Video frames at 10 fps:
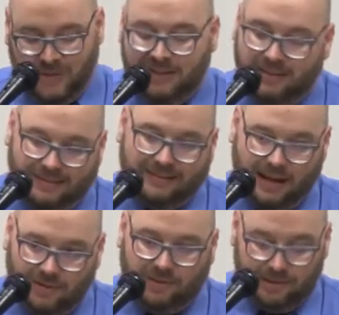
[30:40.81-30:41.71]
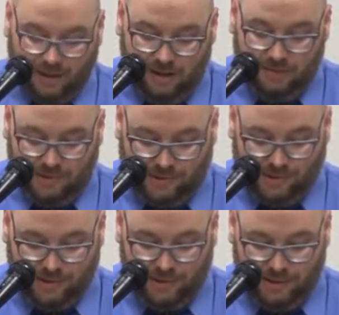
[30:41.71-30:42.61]
In this ancient
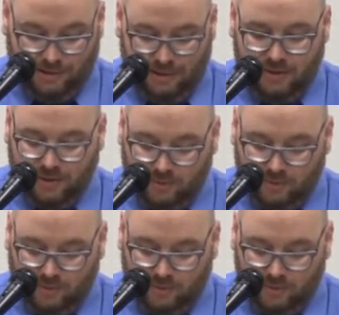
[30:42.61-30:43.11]
language, there